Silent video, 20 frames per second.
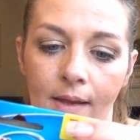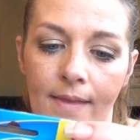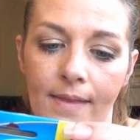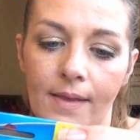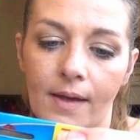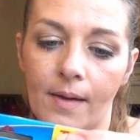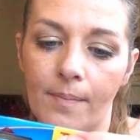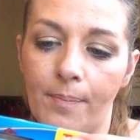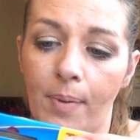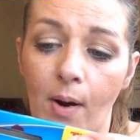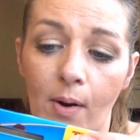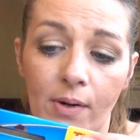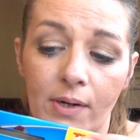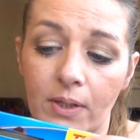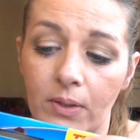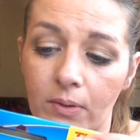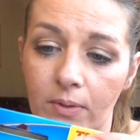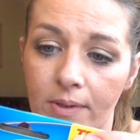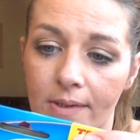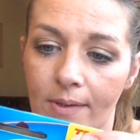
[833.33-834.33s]
The
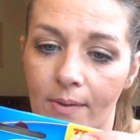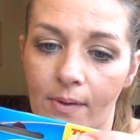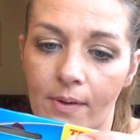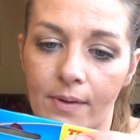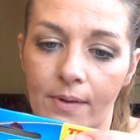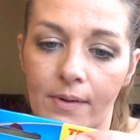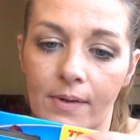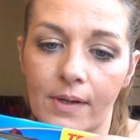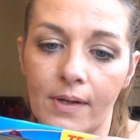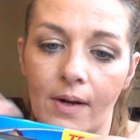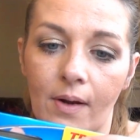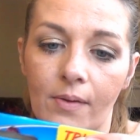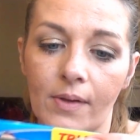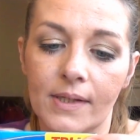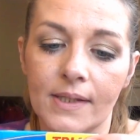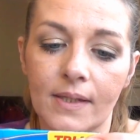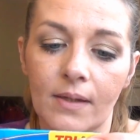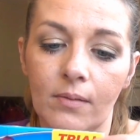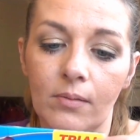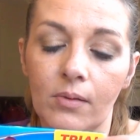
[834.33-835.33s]
particles or, you know, the
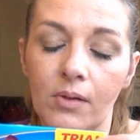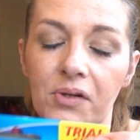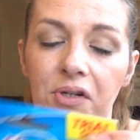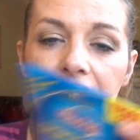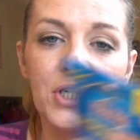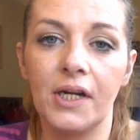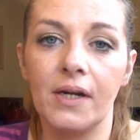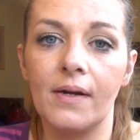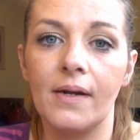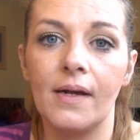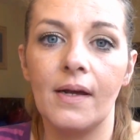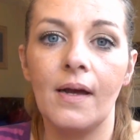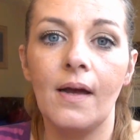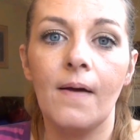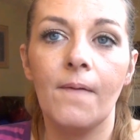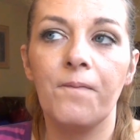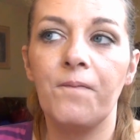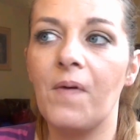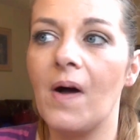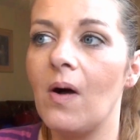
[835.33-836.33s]
solution
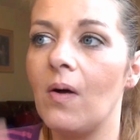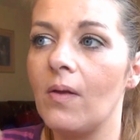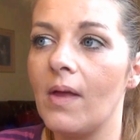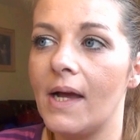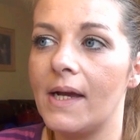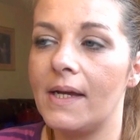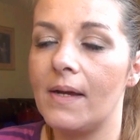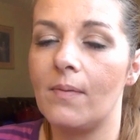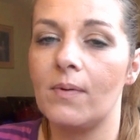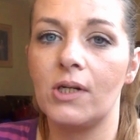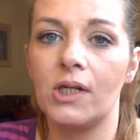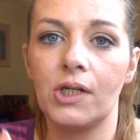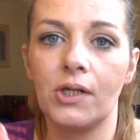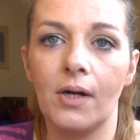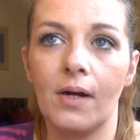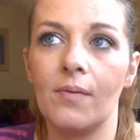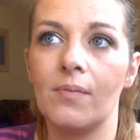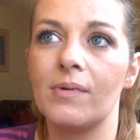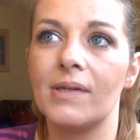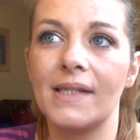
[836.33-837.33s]
felt like it was,
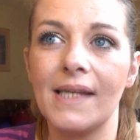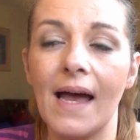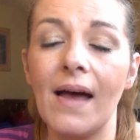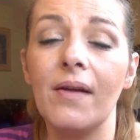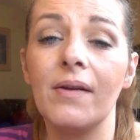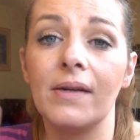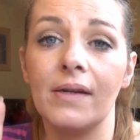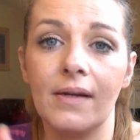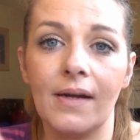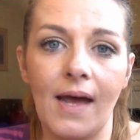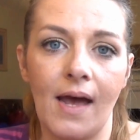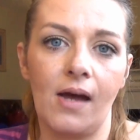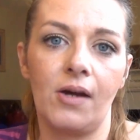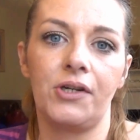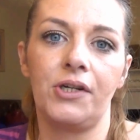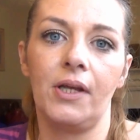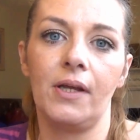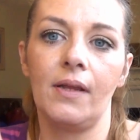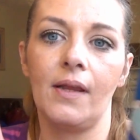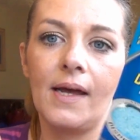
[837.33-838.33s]
it sounded
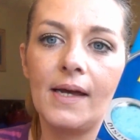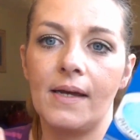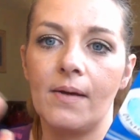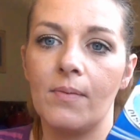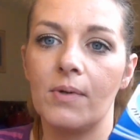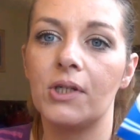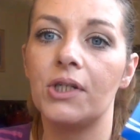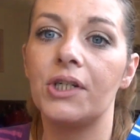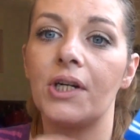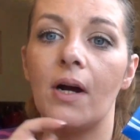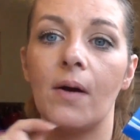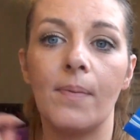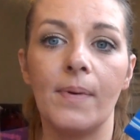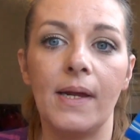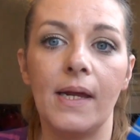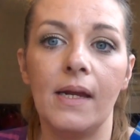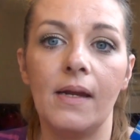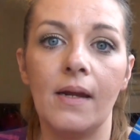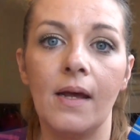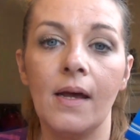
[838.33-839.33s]
actually like it was
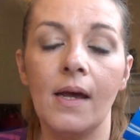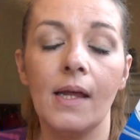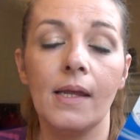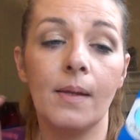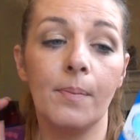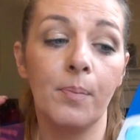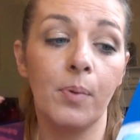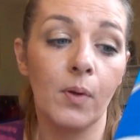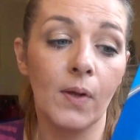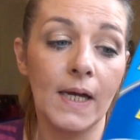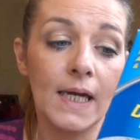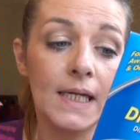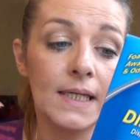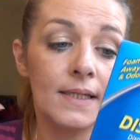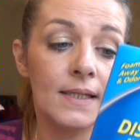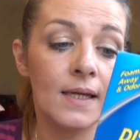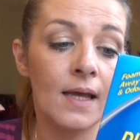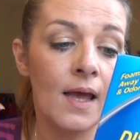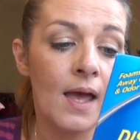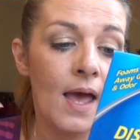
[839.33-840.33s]
sharpening the
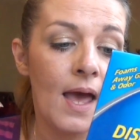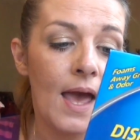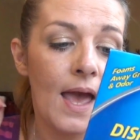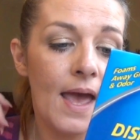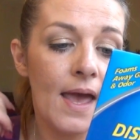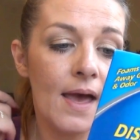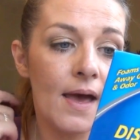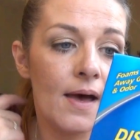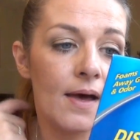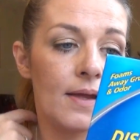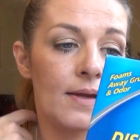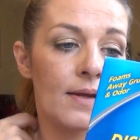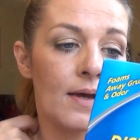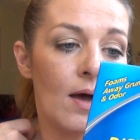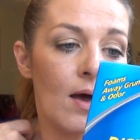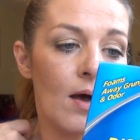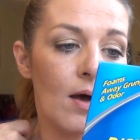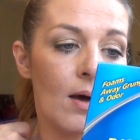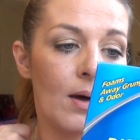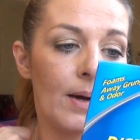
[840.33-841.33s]
blades. And
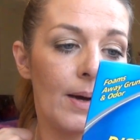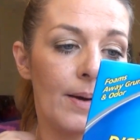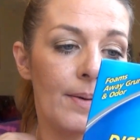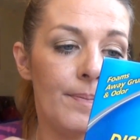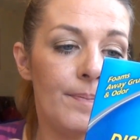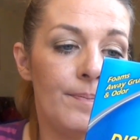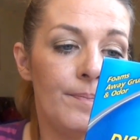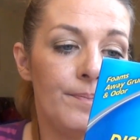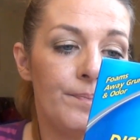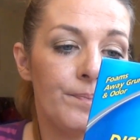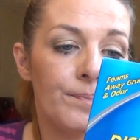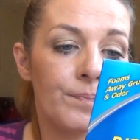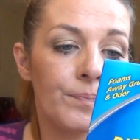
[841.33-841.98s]
um,